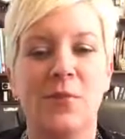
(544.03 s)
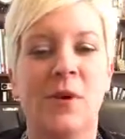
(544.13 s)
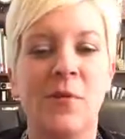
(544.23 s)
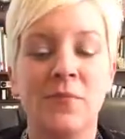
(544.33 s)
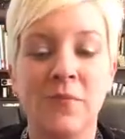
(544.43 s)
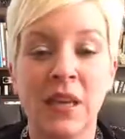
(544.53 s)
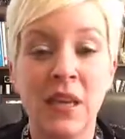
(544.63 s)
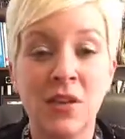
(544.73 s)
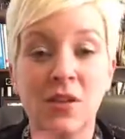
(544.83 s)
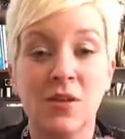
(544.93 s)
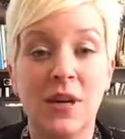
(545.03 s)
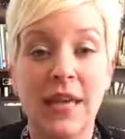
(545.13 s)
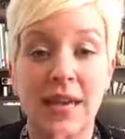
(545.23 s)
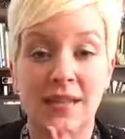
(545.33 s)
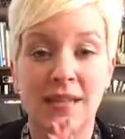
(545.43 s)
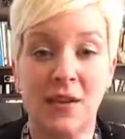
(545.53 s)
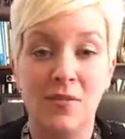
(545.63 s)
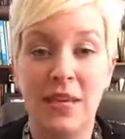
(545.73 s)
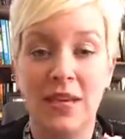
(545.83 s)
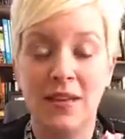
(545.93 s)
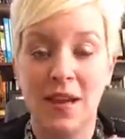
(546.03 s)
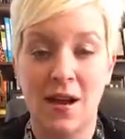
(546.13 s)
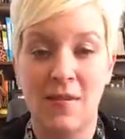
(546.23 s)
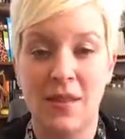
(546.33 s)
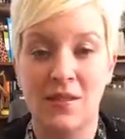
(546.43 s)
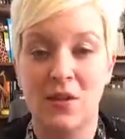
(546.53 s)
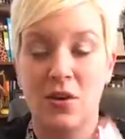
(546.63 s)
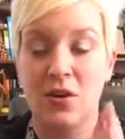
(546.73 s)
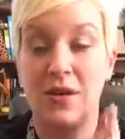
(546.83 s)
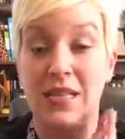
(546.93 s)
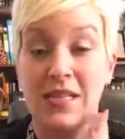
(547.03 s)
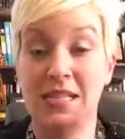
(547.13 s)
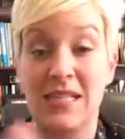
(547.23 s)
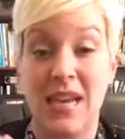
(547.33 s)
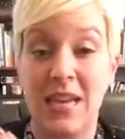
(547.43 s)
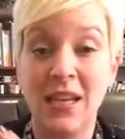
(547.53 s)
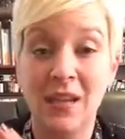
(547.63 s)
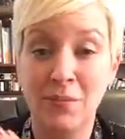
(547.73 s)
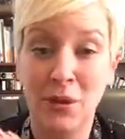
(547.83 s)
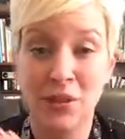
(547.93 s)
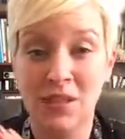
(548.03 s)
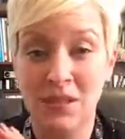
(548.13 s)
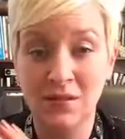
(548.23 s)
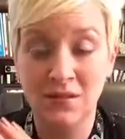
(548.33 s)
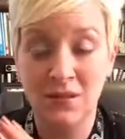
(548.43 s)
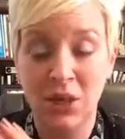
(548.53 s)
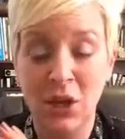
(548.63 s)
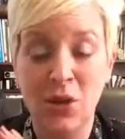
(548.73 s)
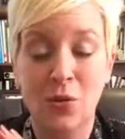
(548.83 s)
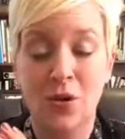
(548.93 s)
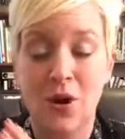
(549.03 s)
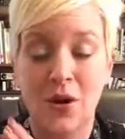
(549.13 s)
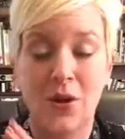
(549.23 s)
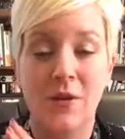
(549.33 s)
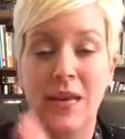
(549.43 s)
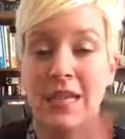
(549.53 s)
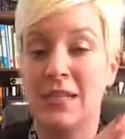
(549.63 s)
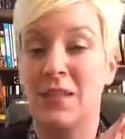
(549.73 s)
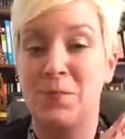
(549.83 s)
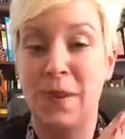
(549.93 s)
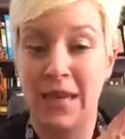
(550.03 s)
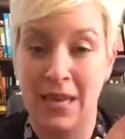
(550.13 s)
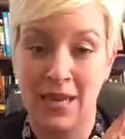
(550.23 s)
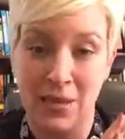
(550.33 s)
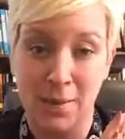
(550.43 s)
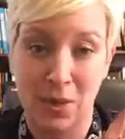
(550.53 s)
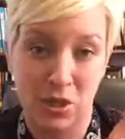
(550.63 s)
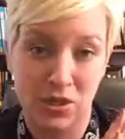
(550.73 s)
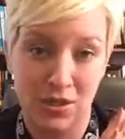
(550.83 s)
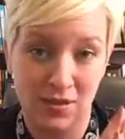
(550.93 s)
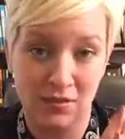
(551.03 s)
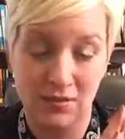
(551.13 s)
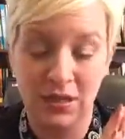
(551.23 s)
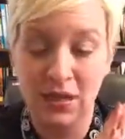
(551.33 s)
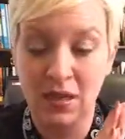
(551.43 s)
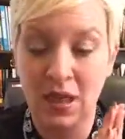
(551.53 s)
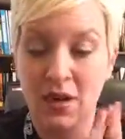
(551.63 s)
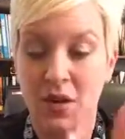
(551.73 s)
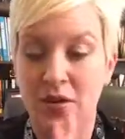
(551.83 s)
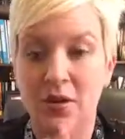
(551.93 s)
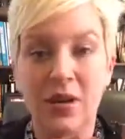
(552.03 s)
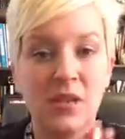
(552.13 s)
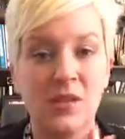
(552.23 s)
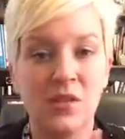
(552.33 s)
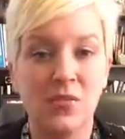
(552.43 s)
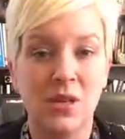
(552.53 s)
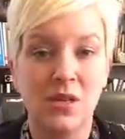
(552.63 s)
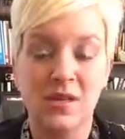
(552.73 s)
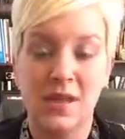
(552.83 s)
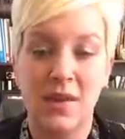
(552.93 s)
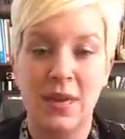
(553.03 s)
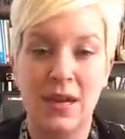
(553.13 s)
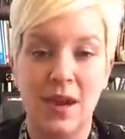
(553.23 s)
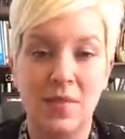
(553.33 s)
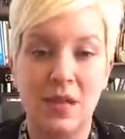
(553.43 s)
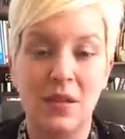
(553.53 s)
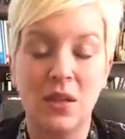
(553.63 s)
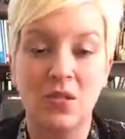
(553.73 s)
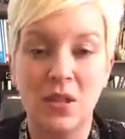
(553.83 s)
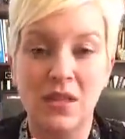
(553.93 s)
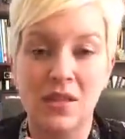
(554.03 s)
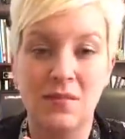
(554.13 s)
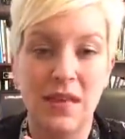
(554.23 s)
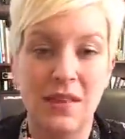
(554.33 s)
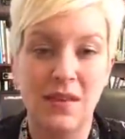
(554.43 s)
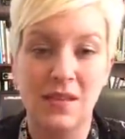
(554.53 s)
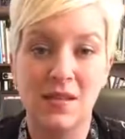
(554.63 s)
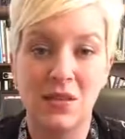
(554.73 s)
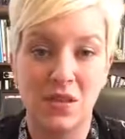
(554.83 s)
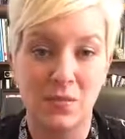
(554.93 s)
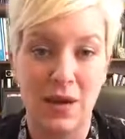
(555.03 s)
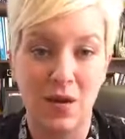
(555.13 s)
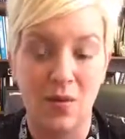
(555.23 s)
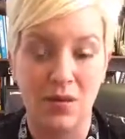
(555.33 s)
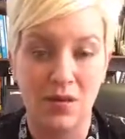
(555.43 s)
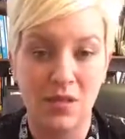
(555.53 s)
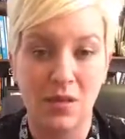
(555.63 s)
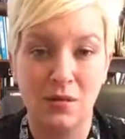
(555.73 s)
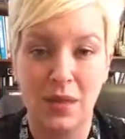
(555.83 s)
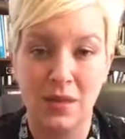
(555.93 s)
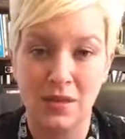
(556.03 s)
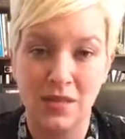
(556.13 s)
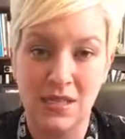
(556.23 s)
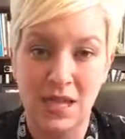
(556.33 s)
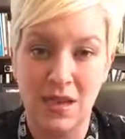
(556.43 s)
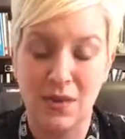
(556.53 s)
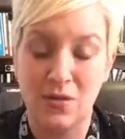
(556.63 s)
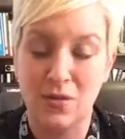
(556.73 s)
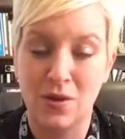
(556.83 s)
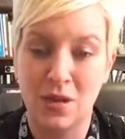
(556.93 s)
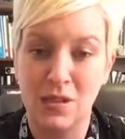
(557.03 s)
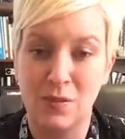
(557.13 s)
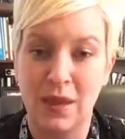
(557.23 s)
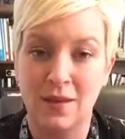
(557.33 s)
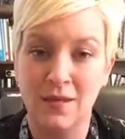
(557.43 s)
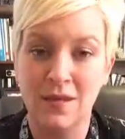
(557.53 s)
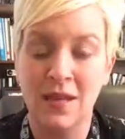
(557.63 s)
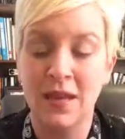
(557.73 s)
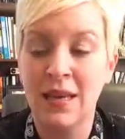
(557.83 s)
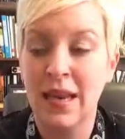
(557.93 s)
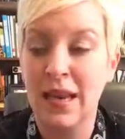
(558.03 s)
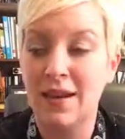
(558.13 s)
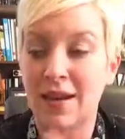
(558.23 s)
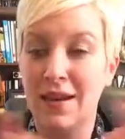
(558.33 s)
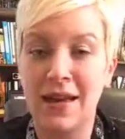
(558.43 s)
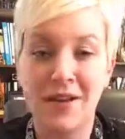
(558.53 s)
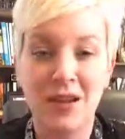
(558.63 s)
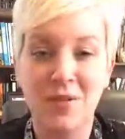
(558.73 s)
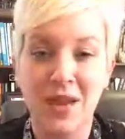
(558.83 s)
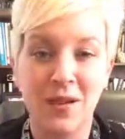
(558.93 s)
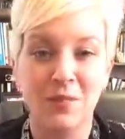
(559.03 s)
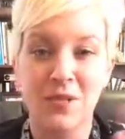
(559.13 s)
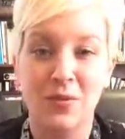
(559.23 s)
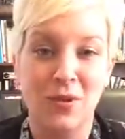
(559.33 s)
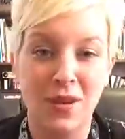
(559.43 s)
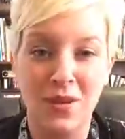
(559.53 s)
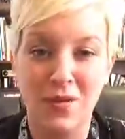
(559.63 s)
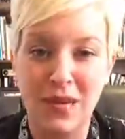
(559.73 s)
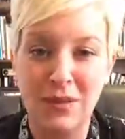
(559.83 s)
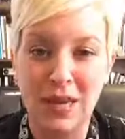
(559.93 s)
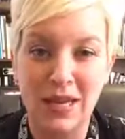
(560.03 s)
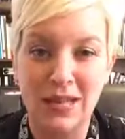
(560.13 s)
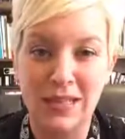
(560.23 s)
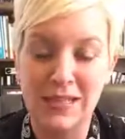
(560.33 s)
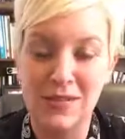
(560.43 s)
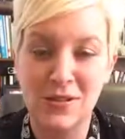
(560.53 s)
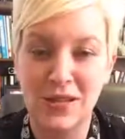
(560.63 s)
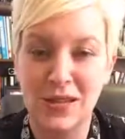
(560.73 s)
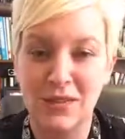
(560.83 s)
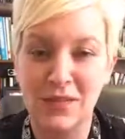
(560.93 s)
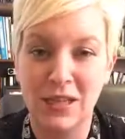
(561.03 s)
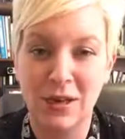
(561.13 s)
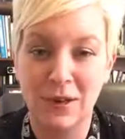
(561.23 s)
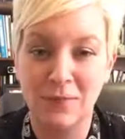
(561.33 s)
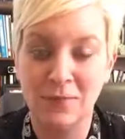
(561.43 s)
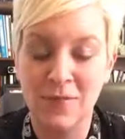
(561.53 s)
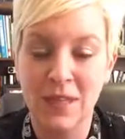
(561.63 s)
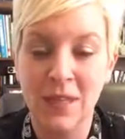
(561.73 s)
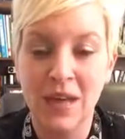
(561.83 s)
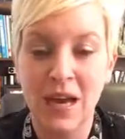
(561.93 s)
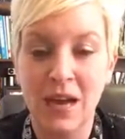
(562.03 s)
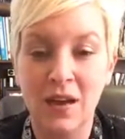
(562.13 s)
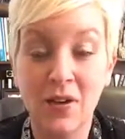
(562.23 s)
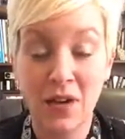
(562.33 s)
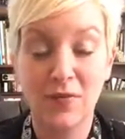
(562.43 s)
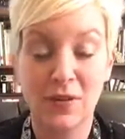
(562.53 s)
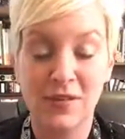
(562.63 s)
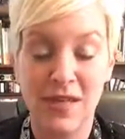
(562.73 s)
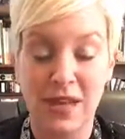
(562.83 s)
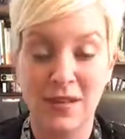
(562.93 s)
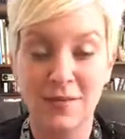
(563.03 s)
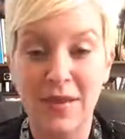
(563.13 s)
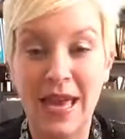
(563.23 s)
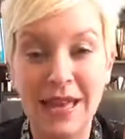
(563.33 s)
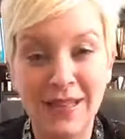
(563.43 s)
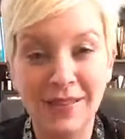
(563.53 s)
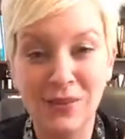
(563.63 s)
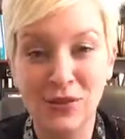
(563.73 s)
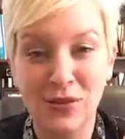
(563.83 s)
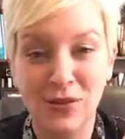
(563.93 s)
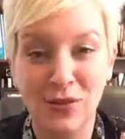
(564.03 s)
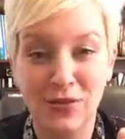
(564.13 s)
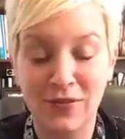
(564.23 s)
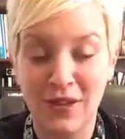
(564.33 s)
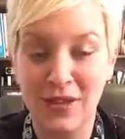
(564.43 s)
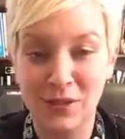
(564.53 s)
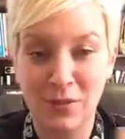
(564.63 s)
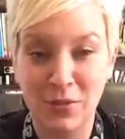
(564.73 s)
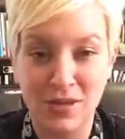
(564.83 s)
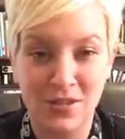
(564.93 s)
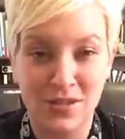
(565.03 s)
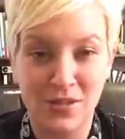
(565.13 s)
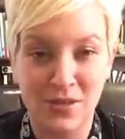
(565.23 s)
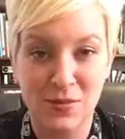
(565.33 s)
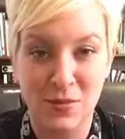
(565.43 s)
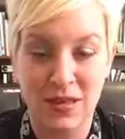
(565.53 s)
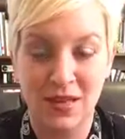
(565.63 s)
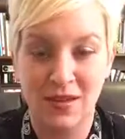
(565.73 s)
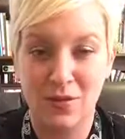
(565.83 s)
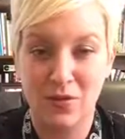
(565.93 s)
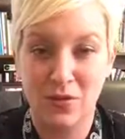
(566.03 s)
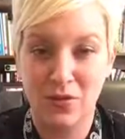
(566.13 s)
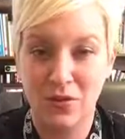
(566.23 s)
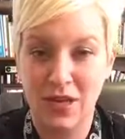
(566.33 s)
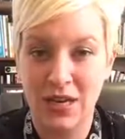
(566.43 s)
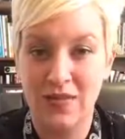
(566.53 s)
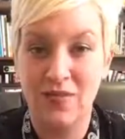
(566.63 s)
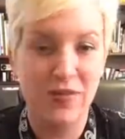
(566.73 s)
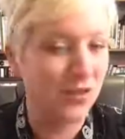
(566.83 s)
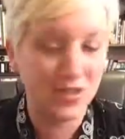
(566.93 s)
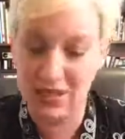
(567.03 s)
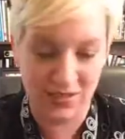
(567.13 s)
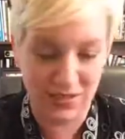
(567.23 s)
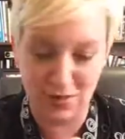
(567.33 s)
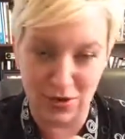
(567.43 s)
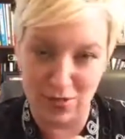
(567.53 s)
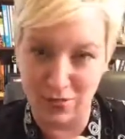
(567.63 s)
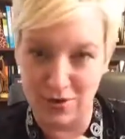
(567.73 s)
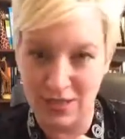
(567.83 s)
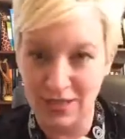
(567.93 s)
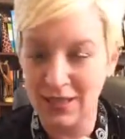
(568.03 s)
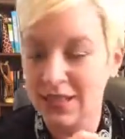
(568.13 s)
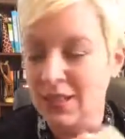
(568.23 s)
all. So again, tell me in the comments, are you an instead person or are you an expand person? And are there any situations coming up that you get to make that decision about, whether it's going to be an instead or an expand? And how can we help support you in making that decision? I'd love to hear. Okay, folks, I am heading to finish my presentation of speaking at a Rotary first thing tomorrow morning